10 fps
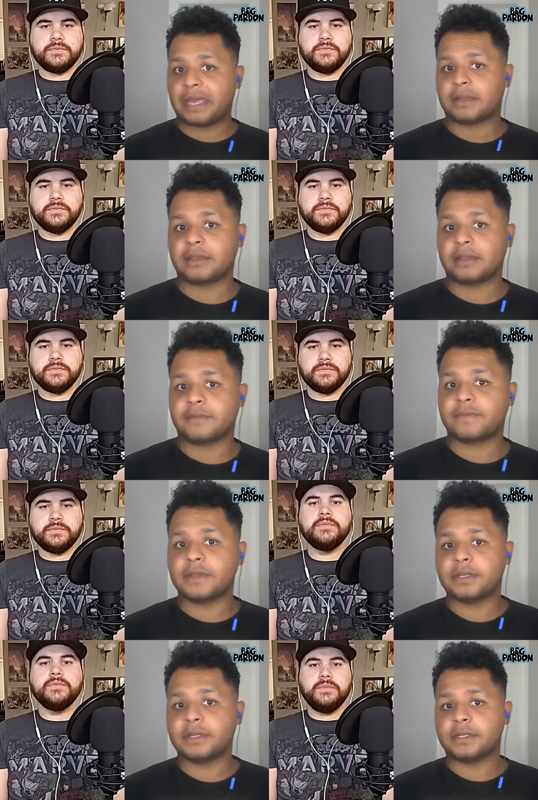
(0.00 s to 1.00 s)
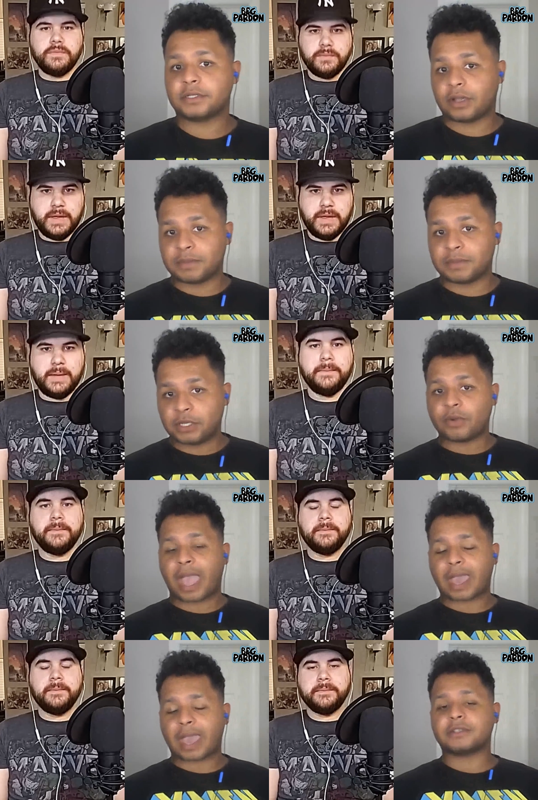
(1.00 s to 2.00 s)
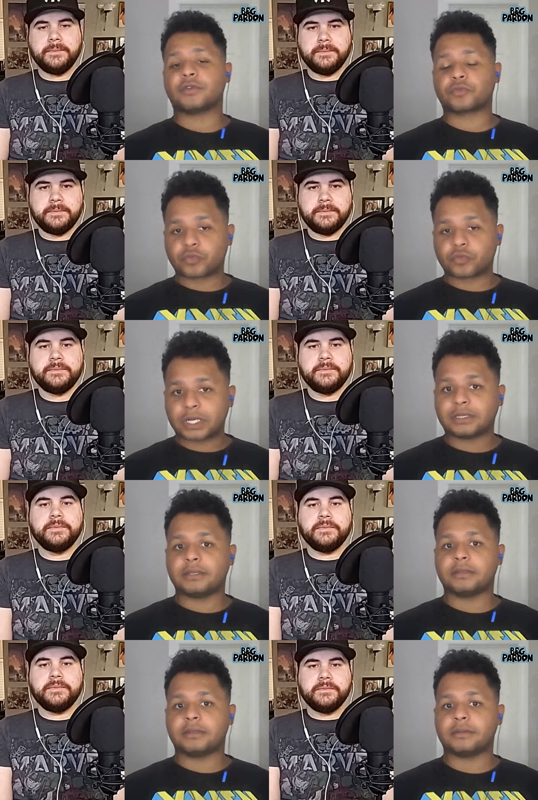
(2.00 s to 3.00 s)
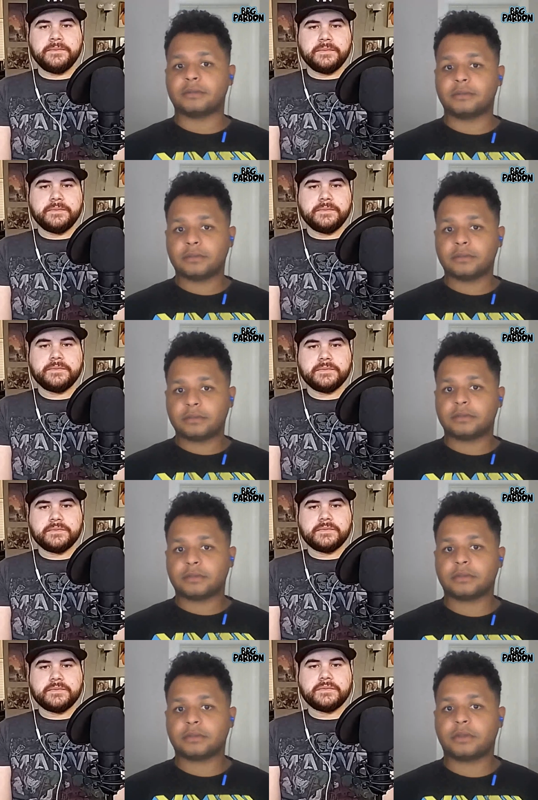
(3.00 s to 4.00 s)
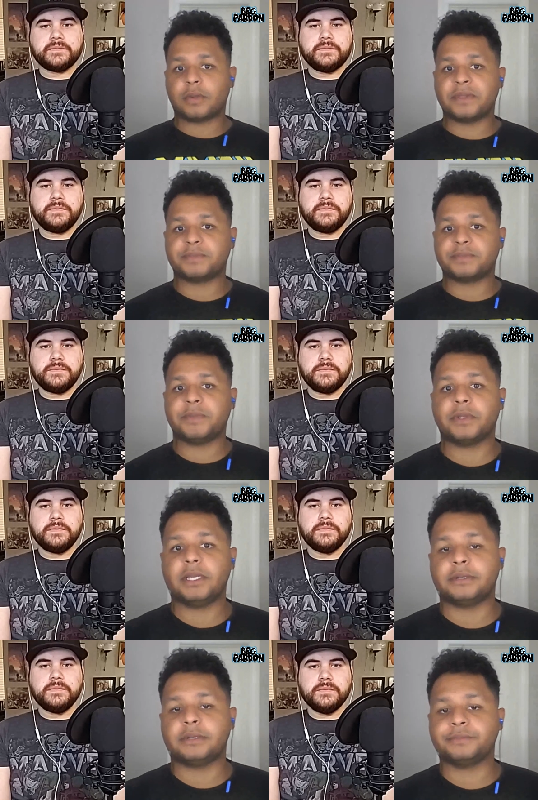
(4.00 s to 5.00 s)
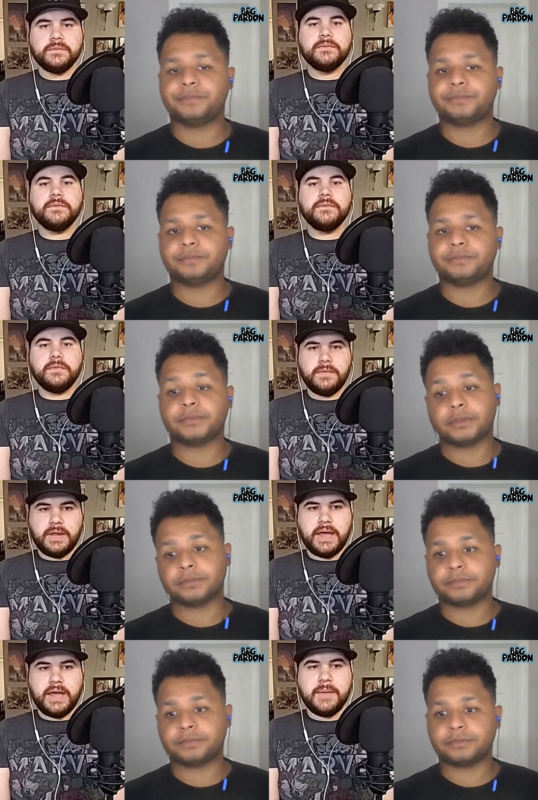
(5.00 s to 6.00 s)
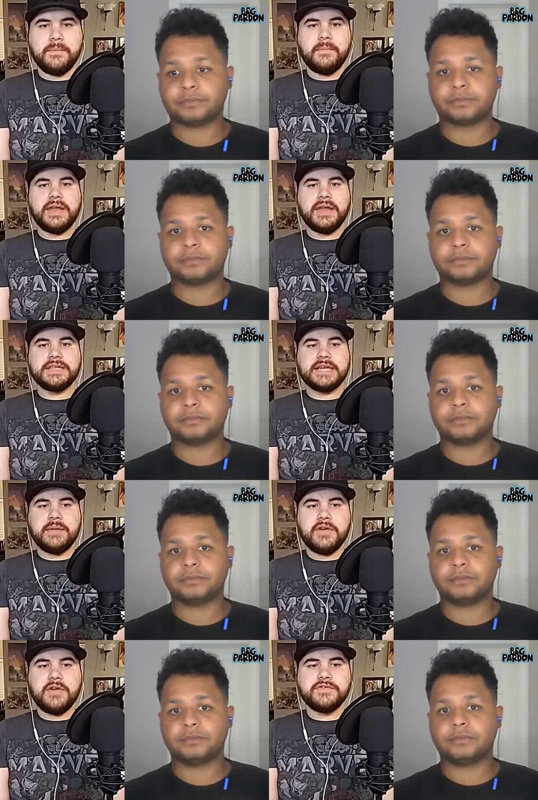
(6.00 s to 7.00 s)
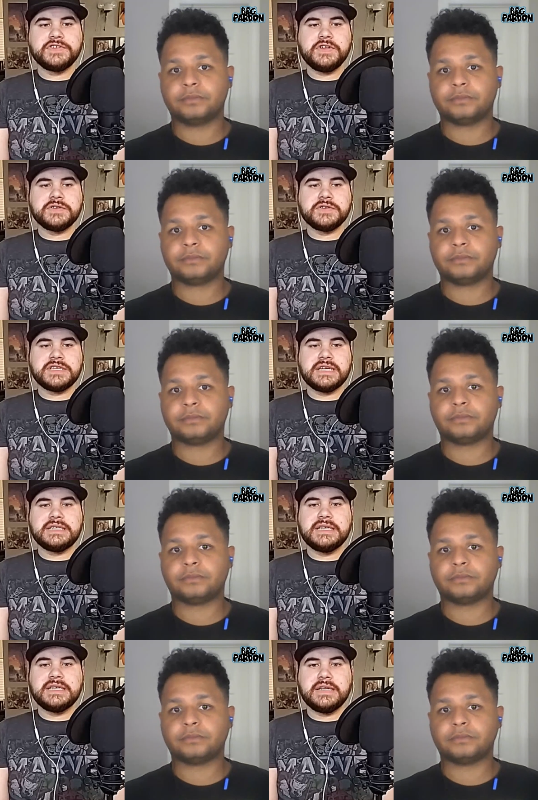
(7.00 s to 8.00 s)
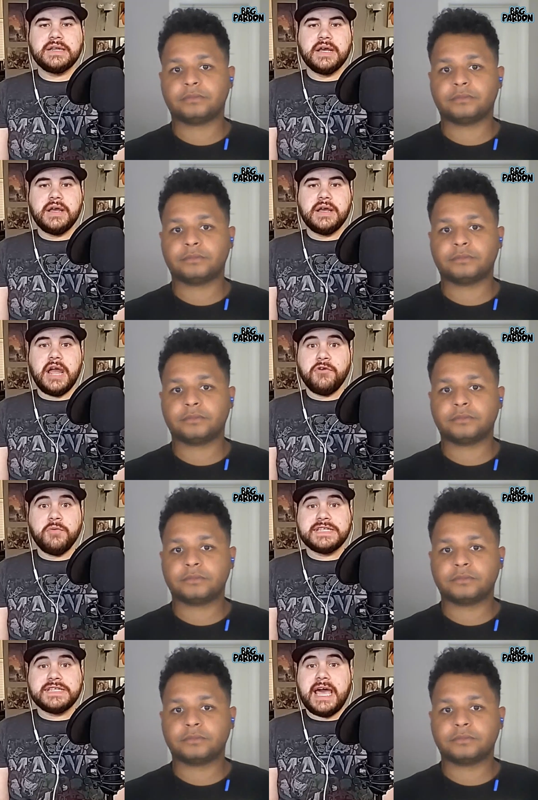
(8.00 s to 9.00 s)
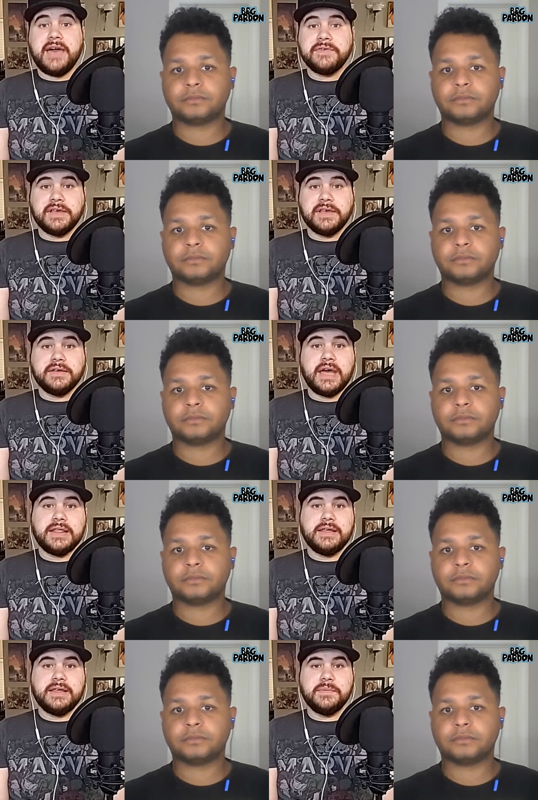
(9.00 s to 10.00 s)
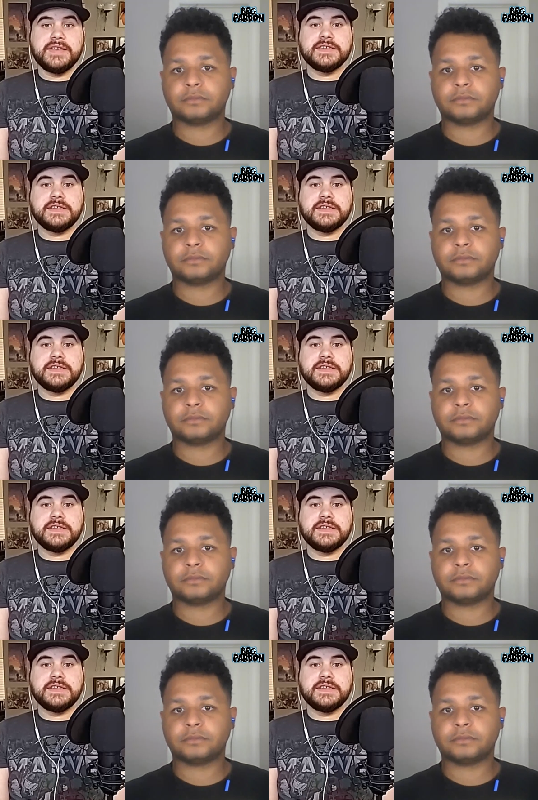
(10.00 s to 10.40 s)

Speaker 1: competitive. So I mean yeah. you had to really grip these people in.
Speaker 2: Yeah, and by the time Marvel Studios kicked in, everyone was laughing at them